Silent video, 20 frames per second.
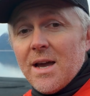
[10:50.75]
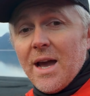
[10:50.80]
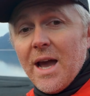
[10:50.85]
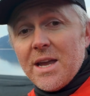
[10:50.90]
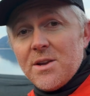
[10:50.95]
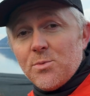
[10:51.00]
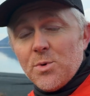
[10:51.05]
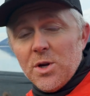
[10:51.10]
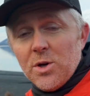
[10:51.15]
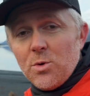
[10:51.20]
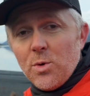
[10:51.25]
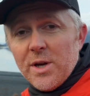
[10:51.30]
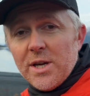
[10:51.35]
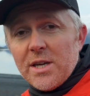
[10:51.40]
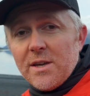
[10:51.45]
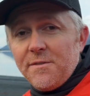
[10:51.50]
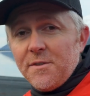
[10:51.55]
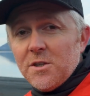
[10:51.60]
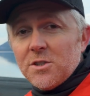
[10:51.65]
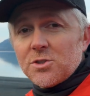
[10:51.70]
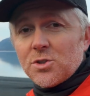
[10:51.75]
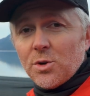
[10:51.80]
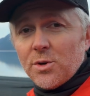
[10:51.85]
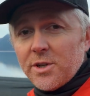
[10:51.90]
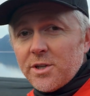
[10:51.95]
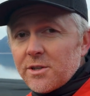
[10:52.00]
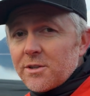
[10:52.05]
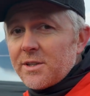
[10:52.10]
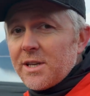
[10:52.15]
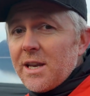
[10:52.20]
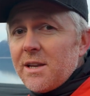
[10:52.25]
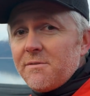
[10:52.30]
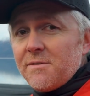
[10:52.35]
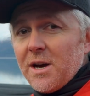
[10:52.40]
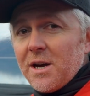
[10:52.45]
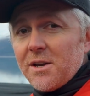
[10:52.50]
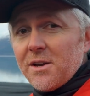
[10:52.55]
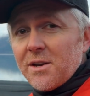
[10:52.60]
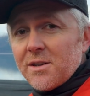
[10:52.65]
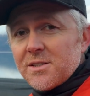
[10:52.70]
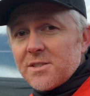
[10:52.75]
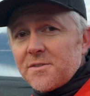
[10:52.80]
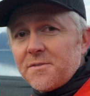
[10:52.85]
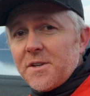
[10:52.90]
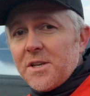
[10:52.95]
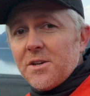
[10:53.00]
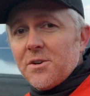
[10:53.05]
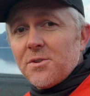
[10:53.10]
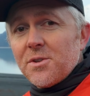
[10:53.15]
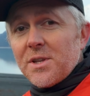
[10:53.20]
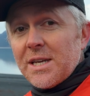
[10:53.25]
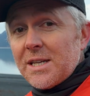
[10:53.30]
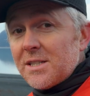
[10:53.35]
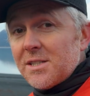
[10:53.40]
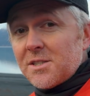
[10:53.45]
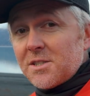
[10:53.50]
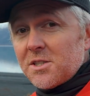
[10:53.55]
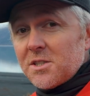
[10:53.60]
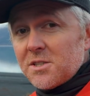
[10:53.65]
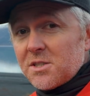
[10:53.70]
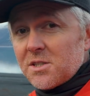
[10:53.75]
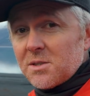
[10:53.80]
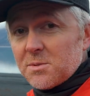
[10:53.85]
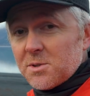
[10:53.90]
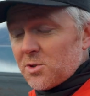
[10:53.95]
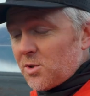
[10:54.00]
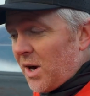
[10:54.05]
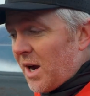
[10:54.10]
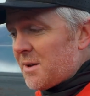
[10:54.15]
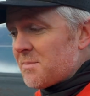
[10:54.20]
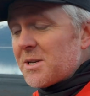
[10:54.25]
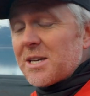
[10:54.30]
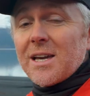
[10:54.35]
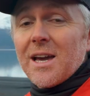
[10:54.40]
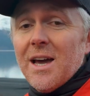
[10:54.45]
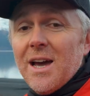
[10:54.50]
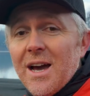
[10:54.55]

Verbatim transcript: Hey, real quick, if you're enjoying or getting value out of this video, then consider subscribing.